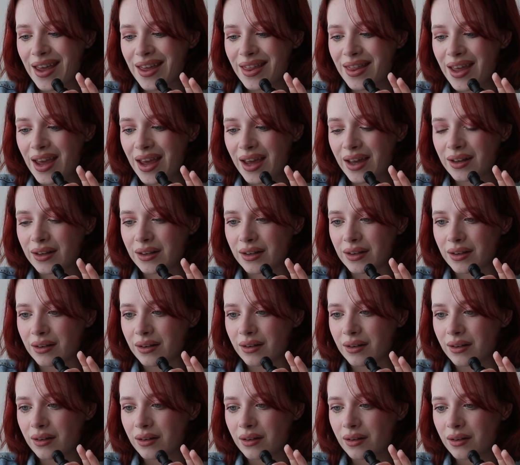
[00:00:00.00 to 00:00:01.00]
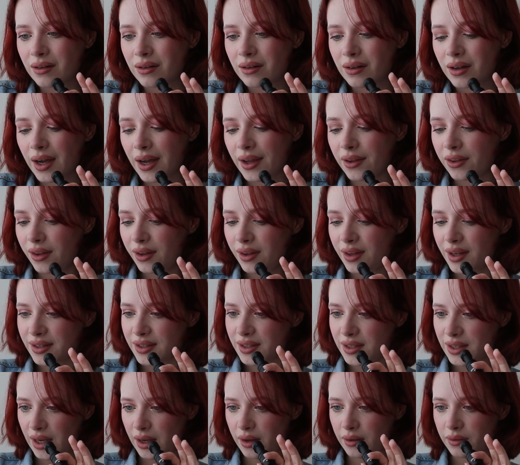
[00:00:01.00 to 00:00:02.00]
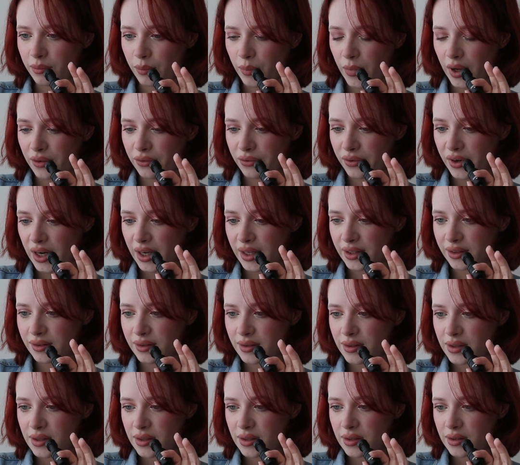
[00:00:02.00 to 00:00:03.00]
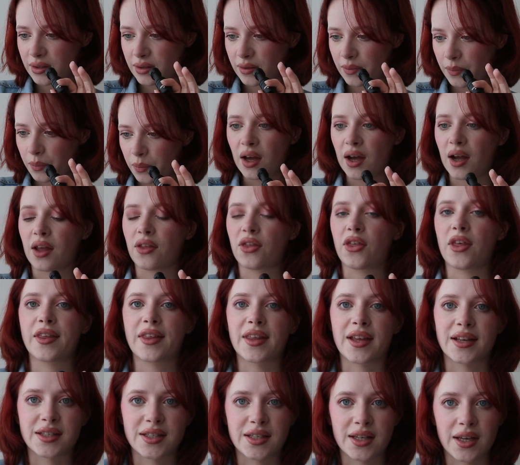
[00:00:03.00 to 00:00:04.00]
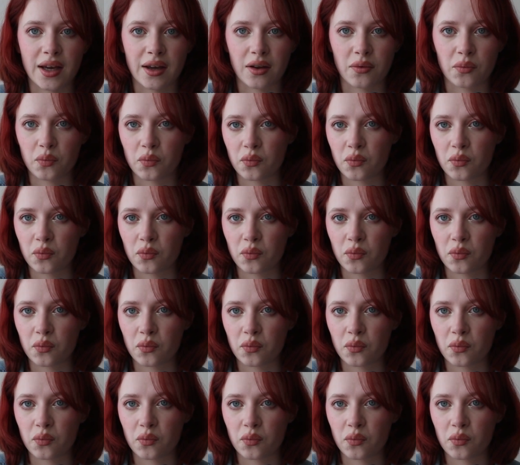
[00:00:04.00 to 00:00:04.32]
And then, I think that's it, my friends. I think that's it.